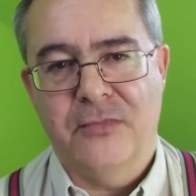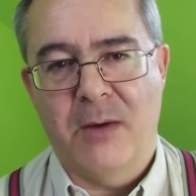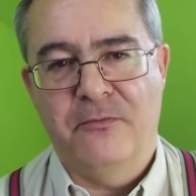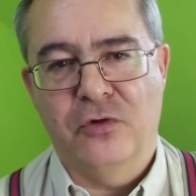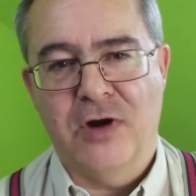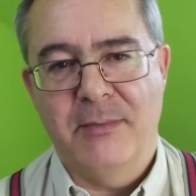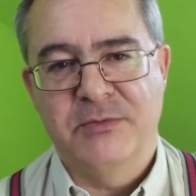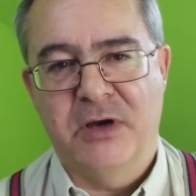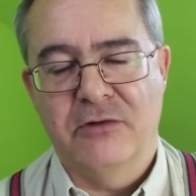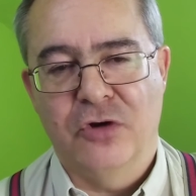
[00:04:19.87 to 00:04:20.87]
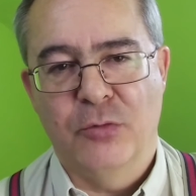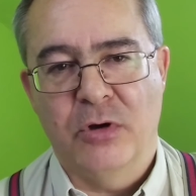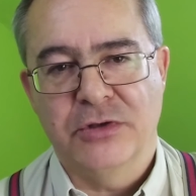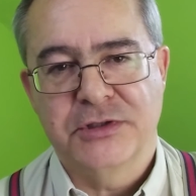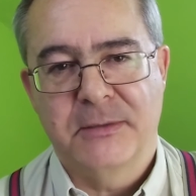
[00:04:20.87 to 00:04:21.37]
up for grabs by
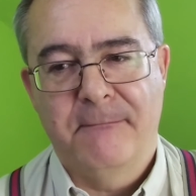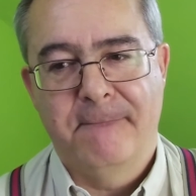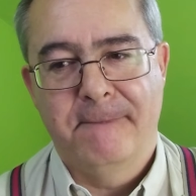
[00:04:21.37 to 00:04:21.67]
robots.